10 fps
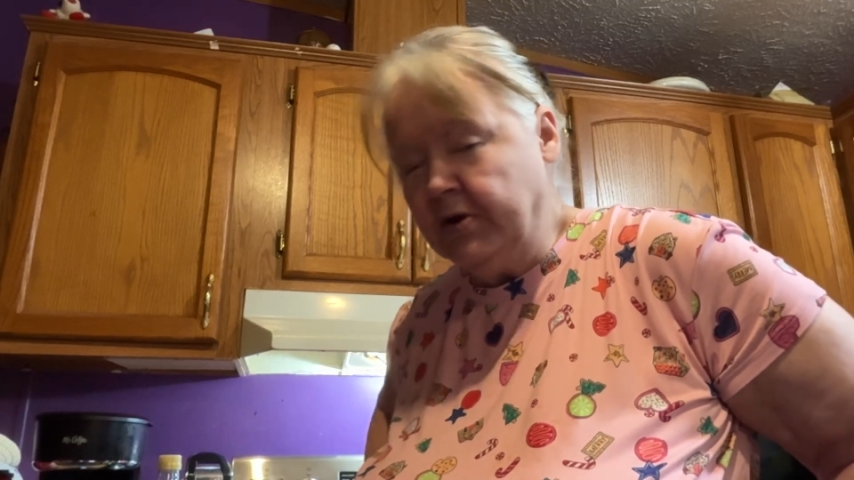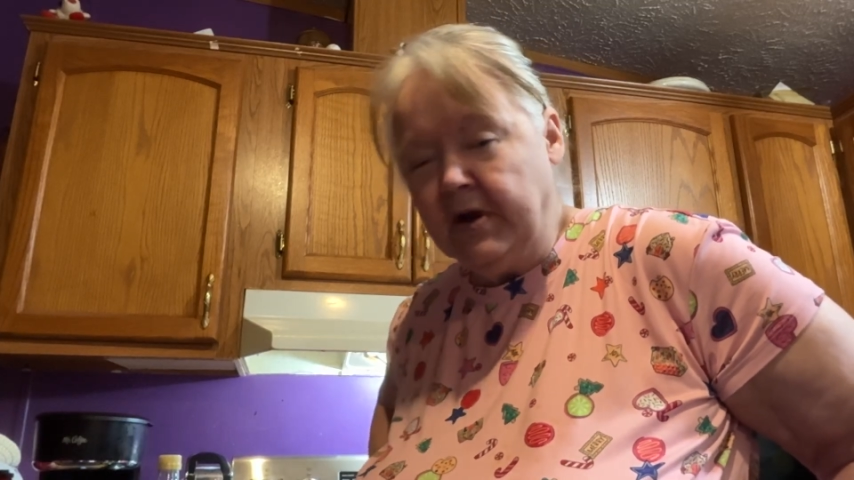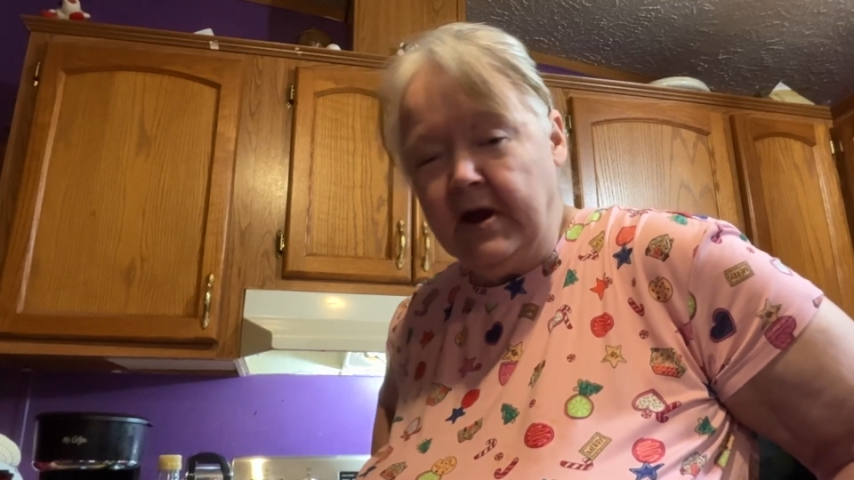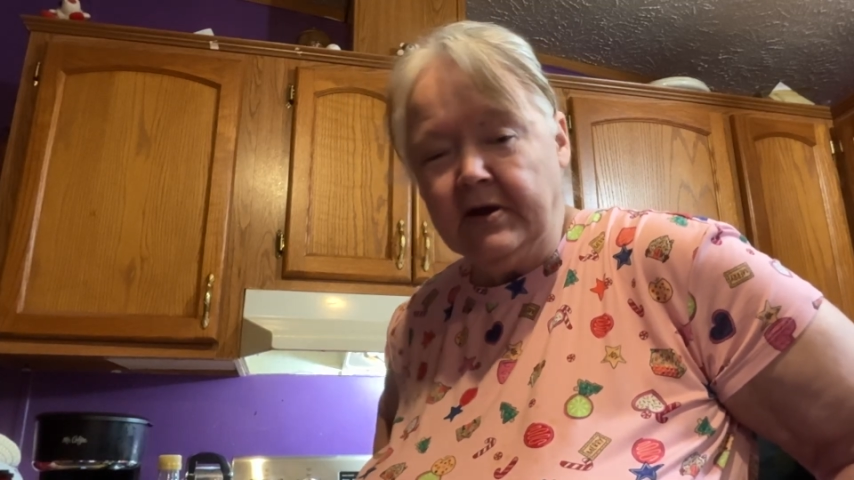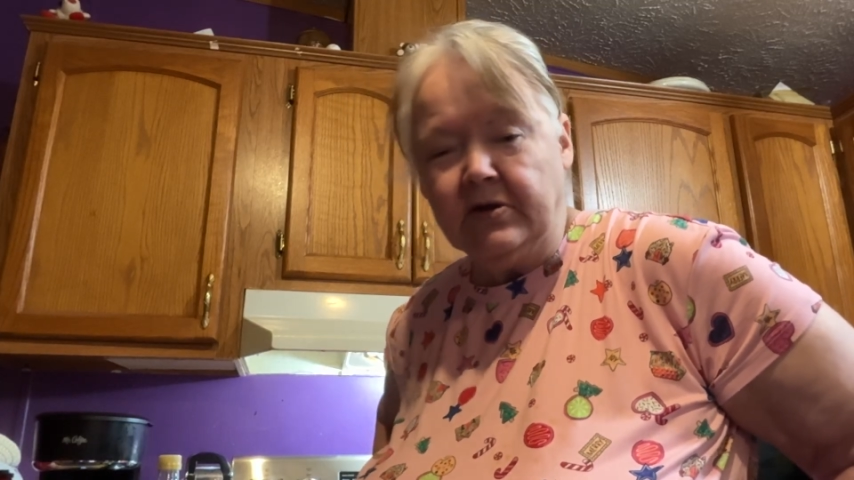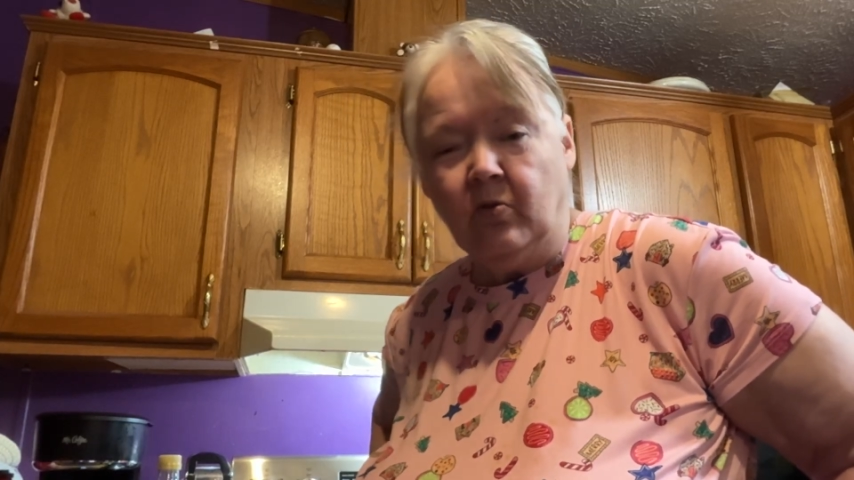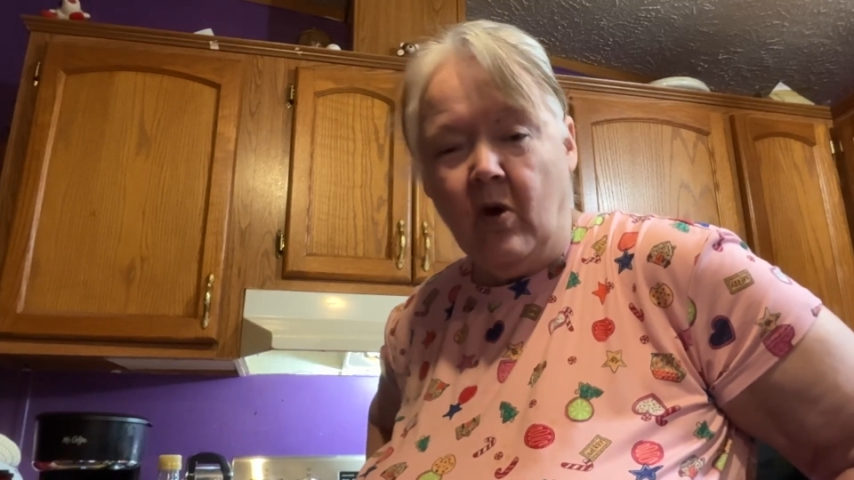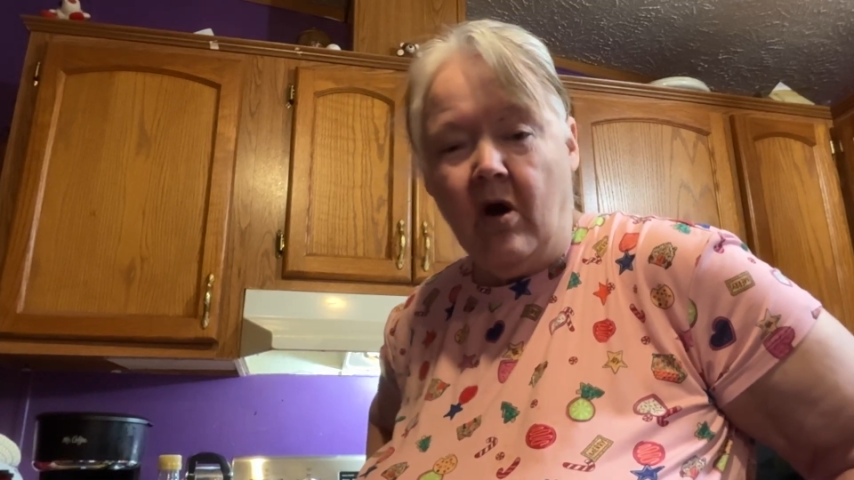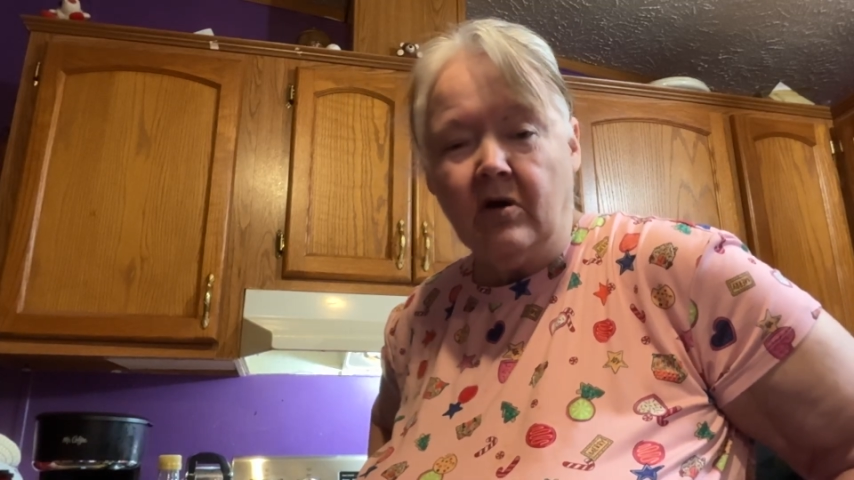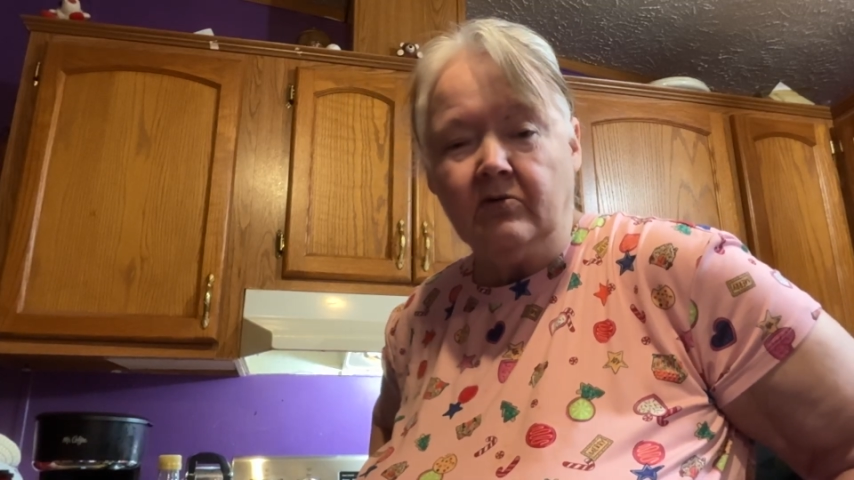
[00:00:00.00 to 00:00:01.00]
have had to
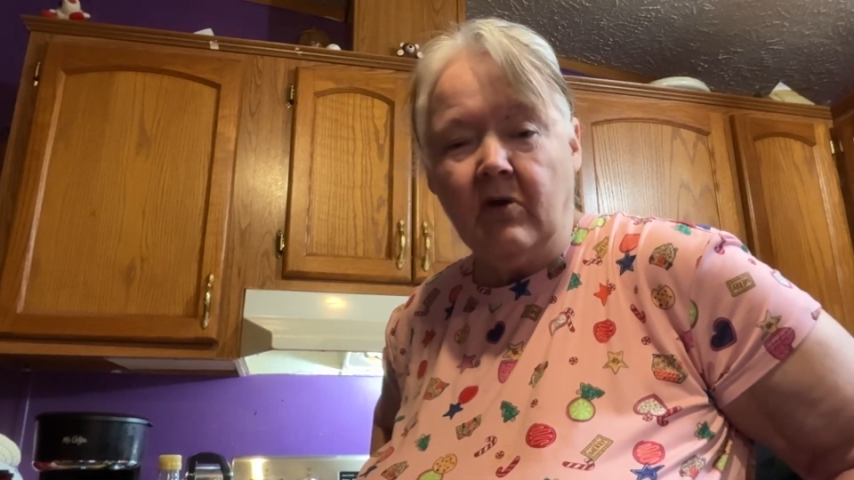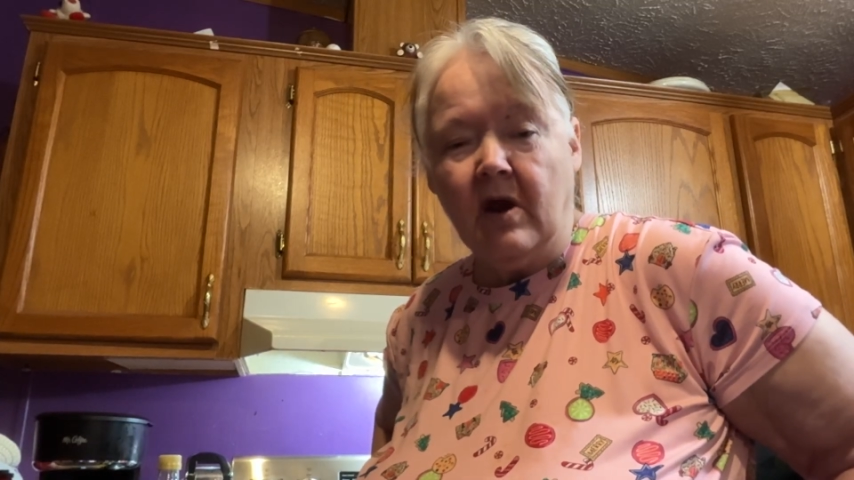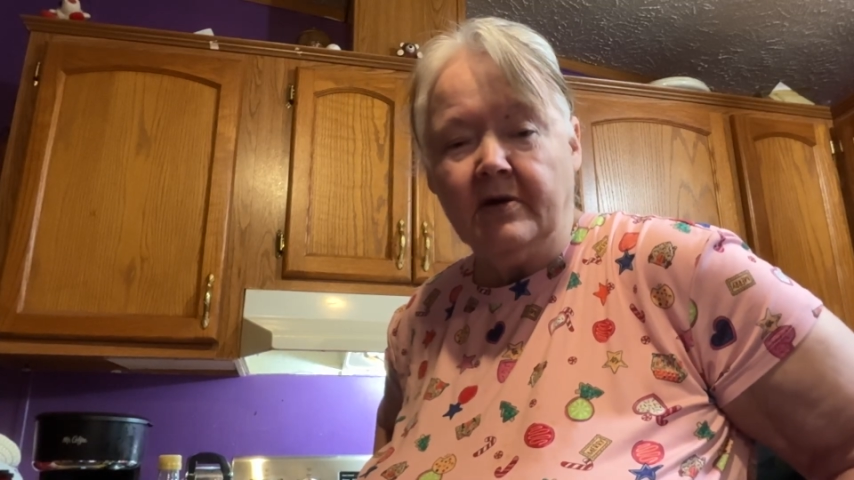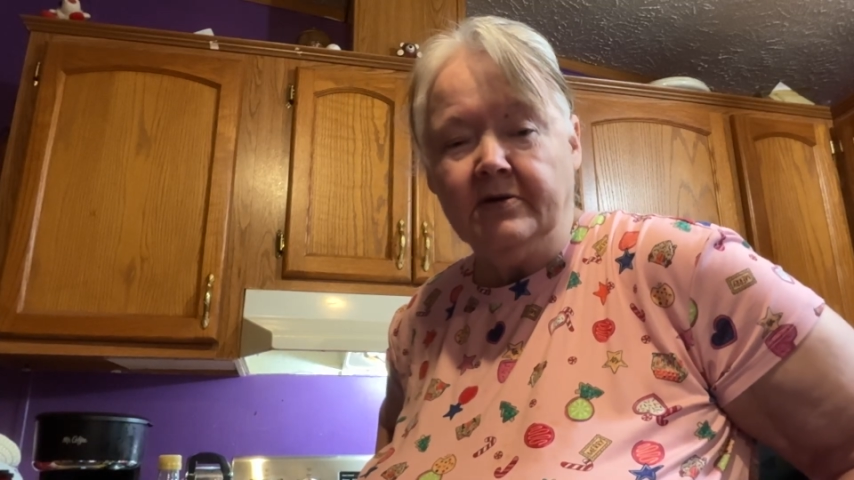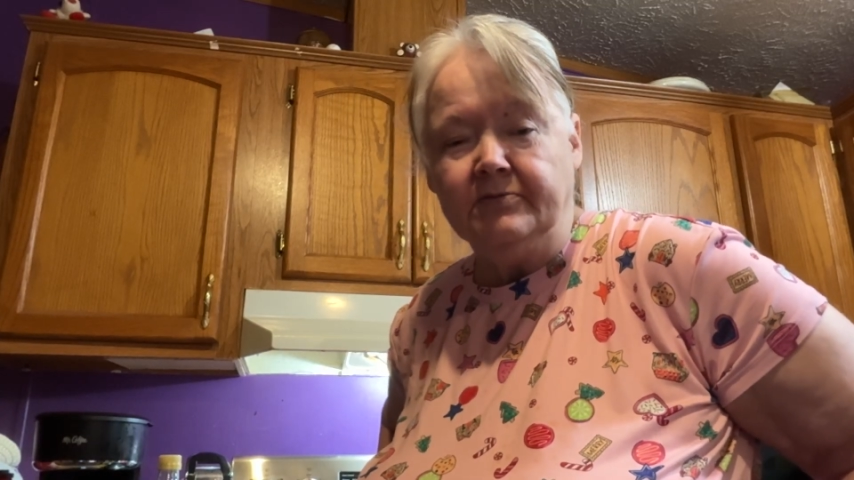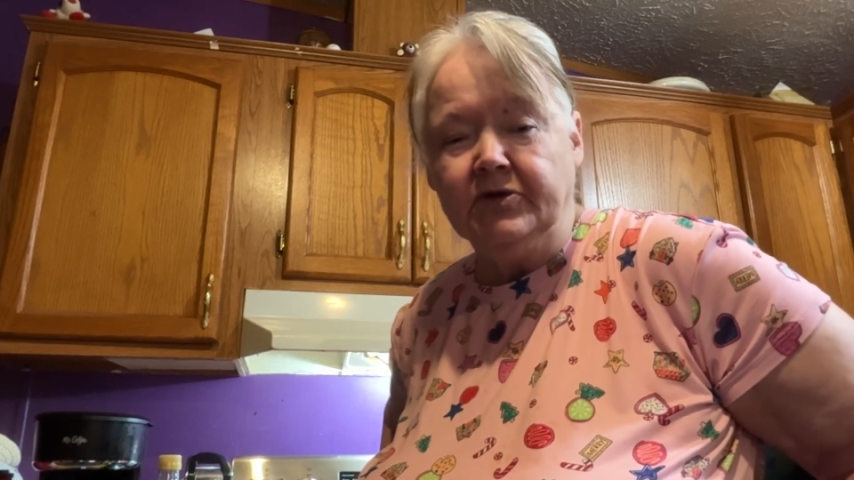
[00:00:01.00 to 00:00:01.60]
walk right up